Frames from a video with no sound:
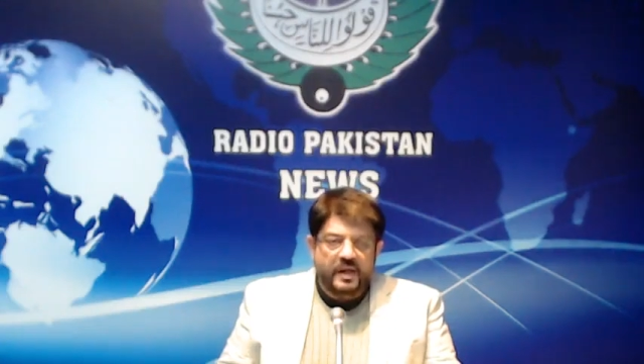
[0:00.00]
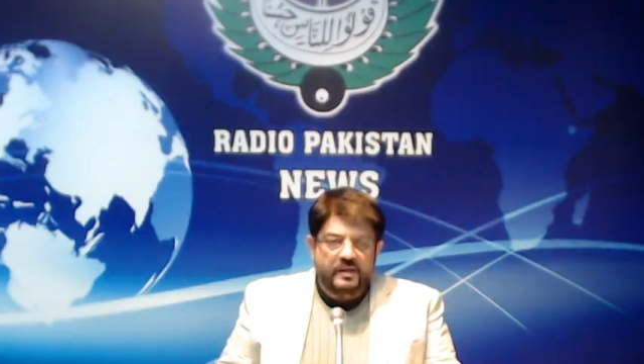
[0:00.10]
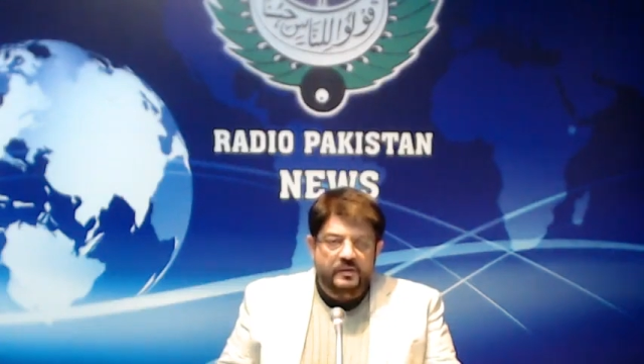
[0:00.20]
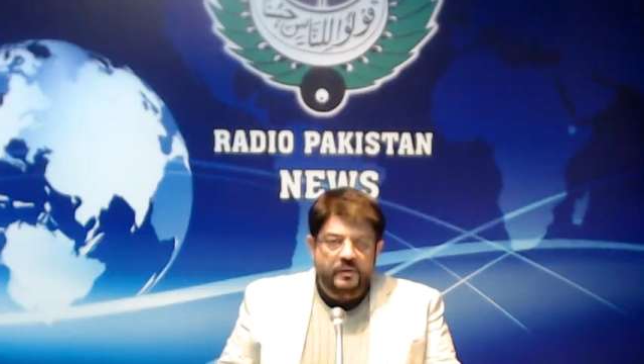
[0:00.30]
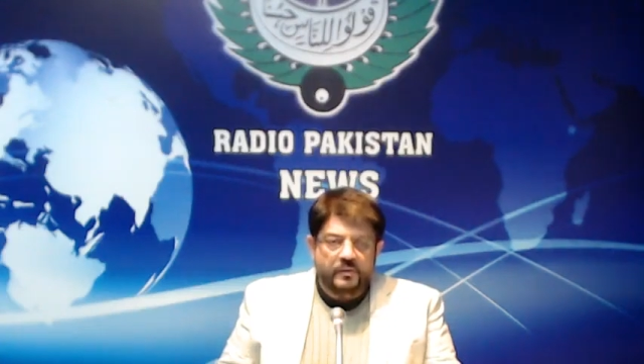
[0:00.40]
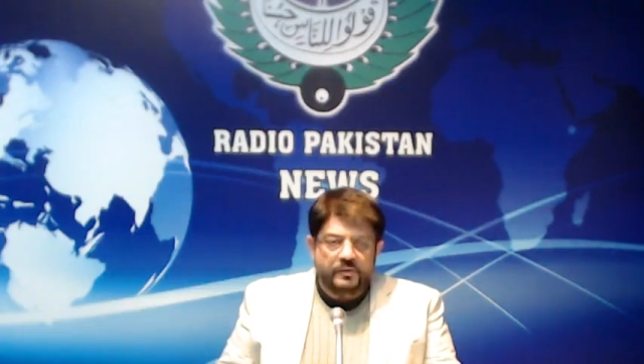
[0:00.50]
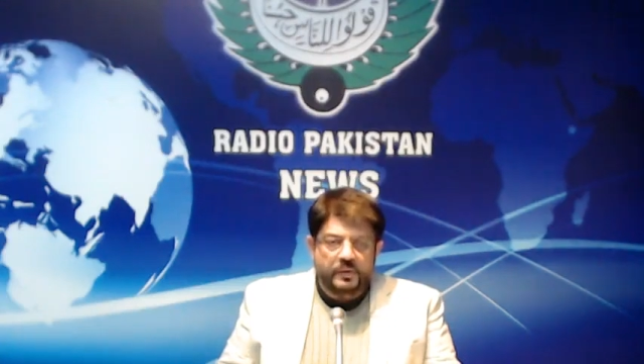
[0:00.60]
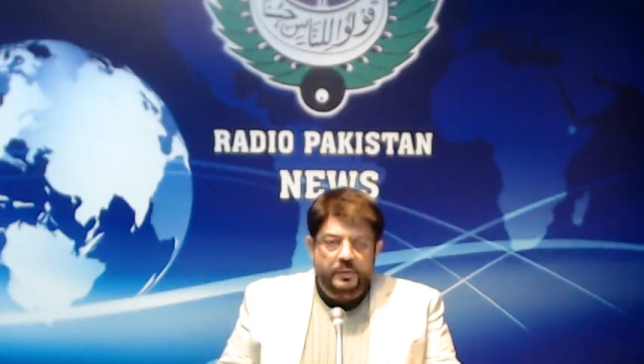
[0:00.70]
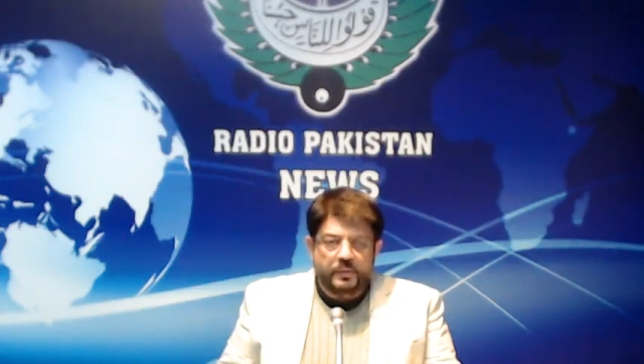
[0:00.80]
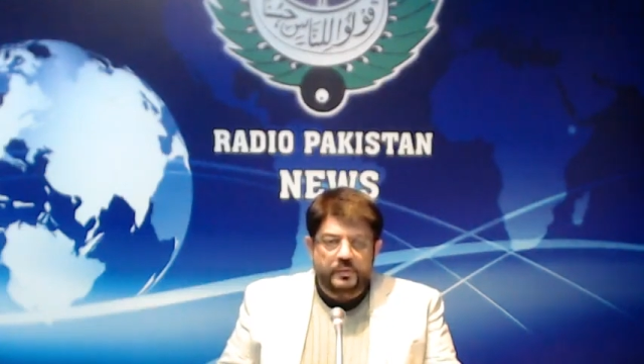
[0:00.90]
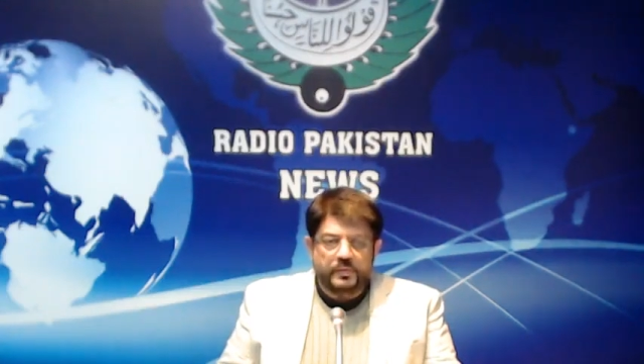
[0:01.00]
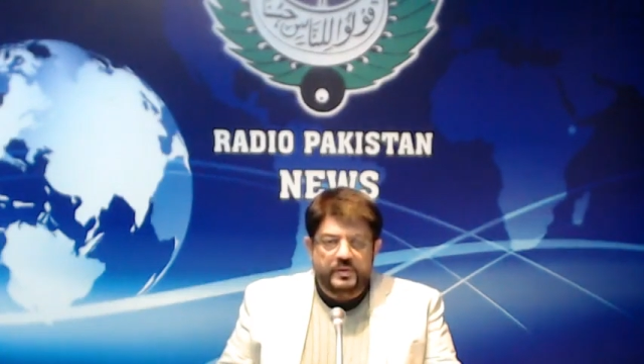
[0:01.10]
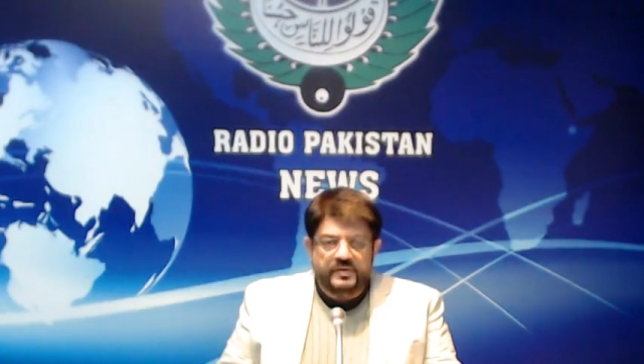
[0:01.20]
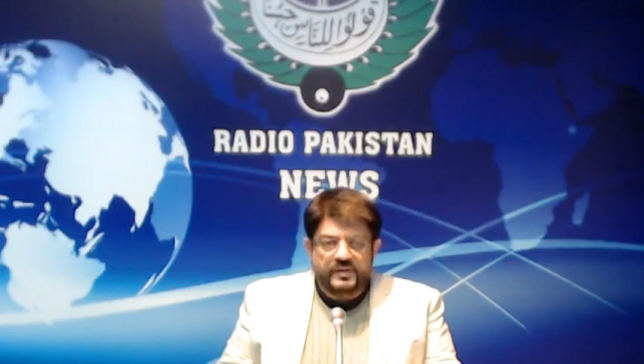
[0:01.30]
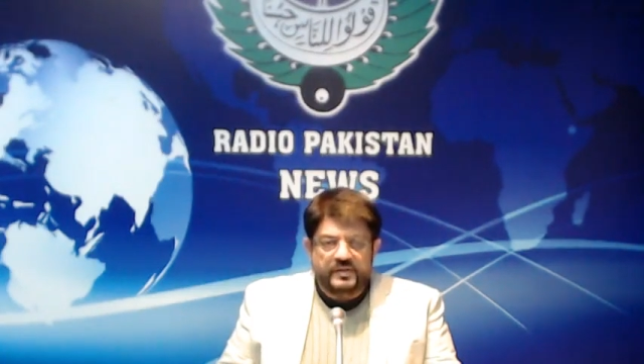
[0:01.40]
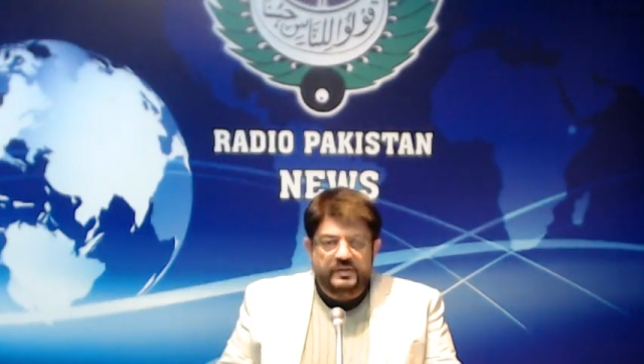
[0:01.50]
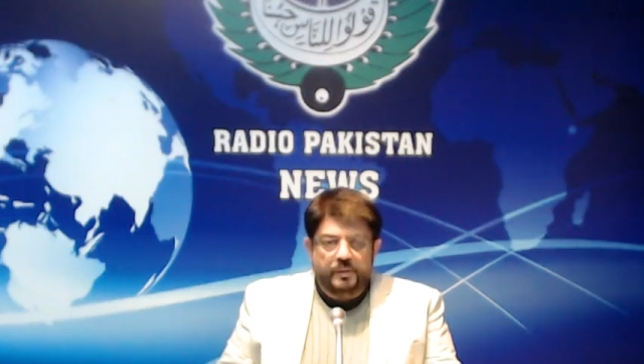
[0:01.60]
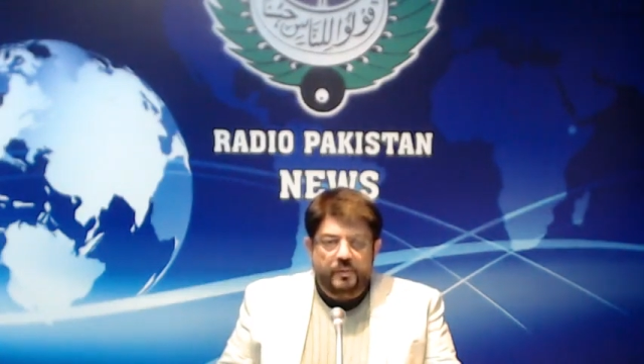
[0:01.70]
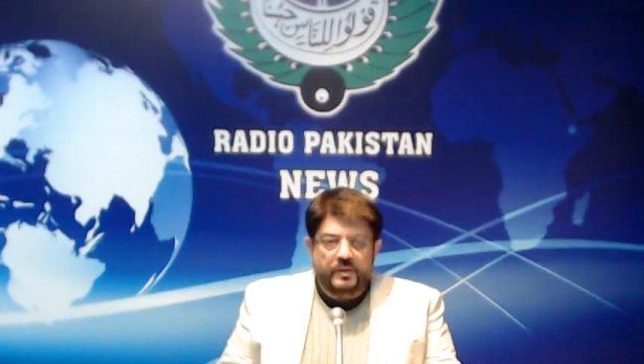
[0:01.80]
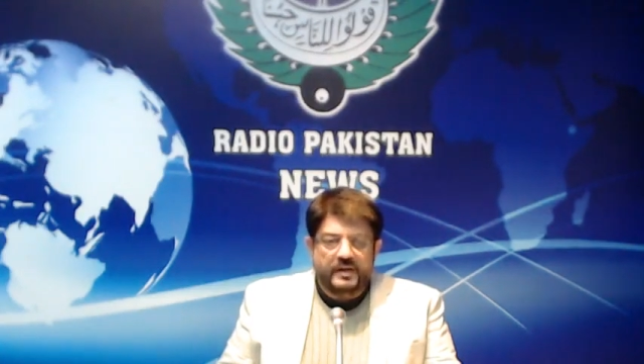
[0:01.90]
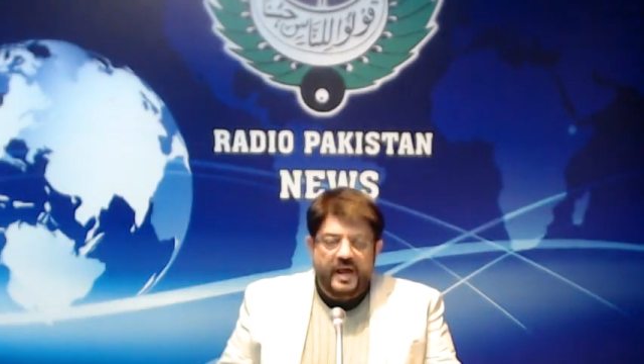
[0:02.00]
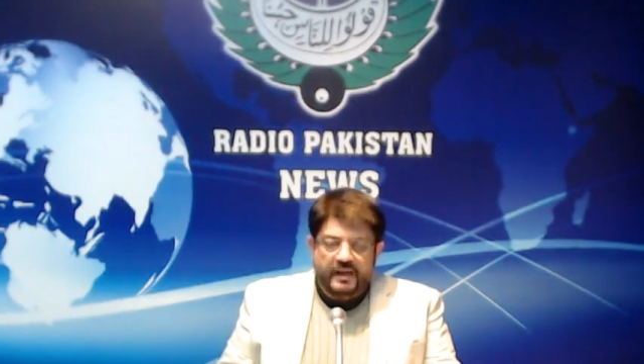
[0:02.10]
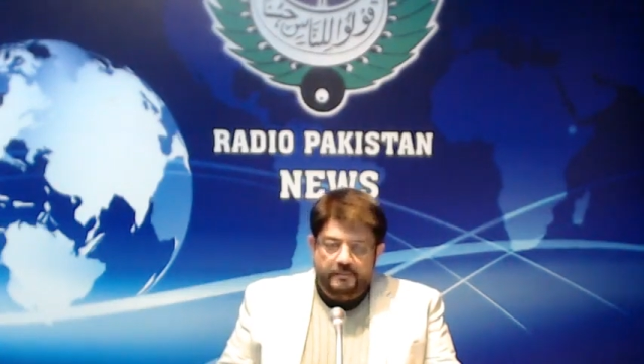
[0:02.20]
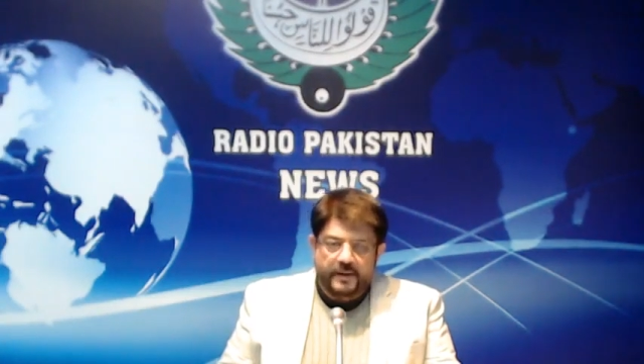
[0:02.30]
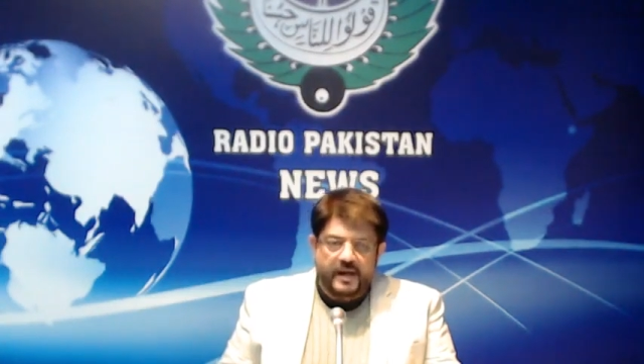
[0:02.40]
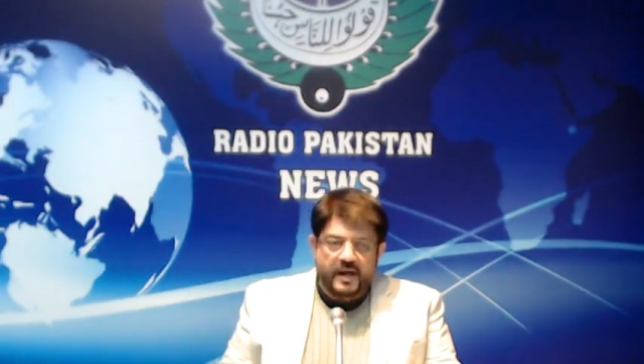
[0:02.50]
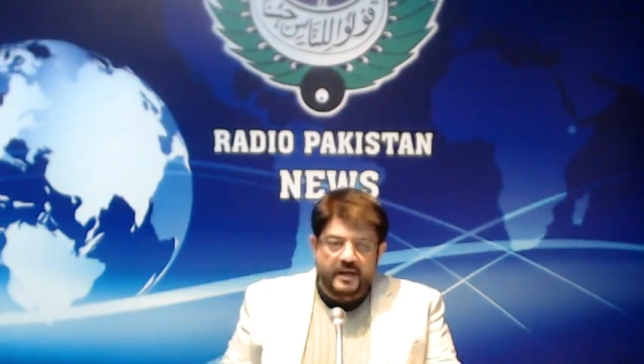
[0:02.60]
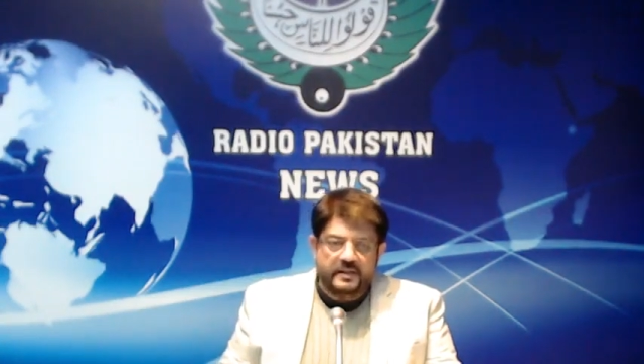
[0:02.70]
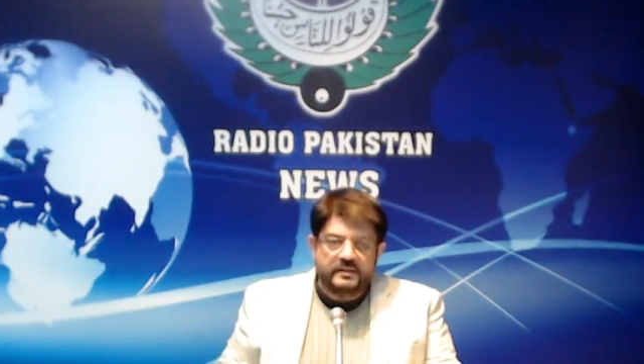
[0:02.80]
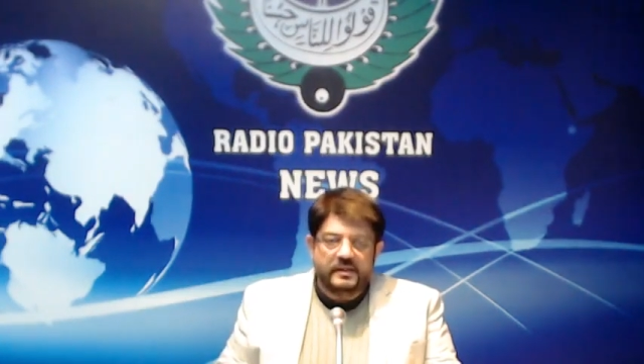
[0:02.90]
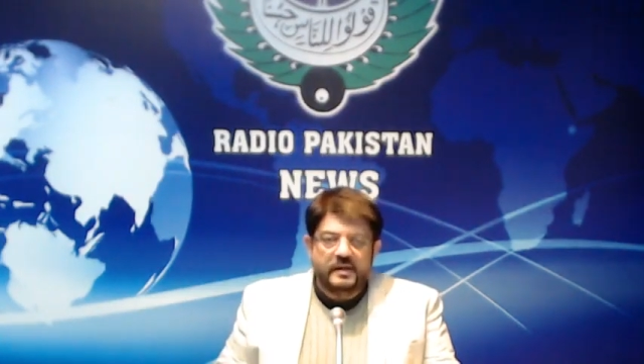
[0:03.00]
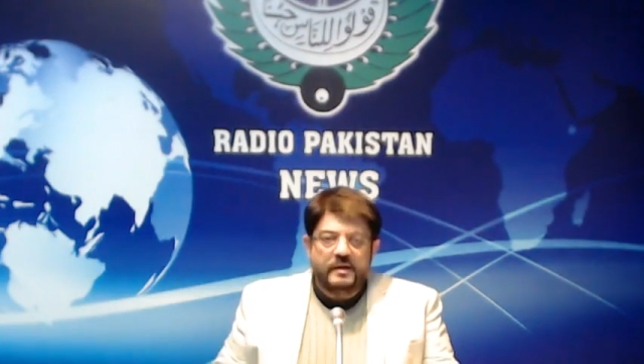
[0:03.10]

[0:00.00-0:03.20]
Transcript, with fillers: and those who resist will lag behind.